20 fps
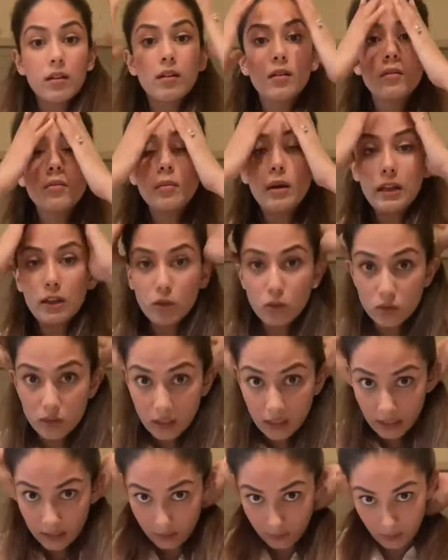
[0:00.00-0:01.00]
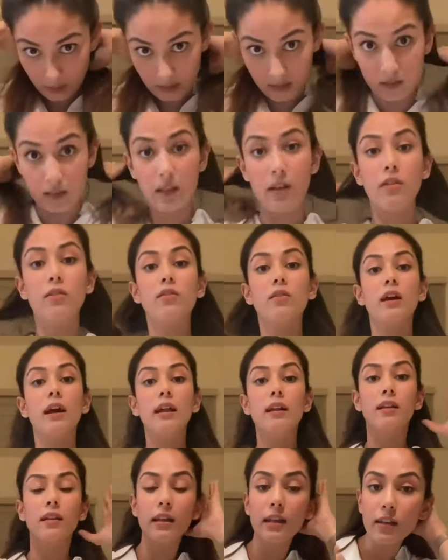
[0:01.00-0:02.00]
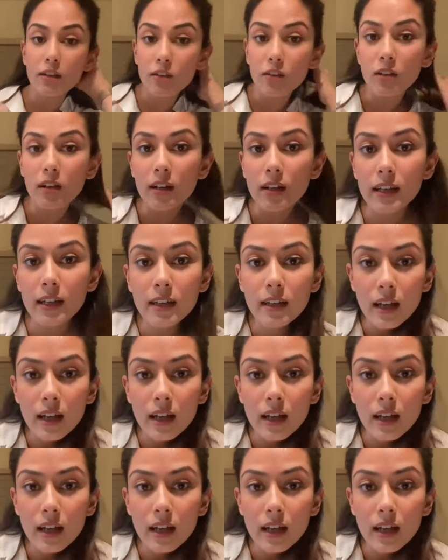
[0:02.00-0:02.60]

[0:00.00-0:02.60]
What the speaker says: by using it myself, and it really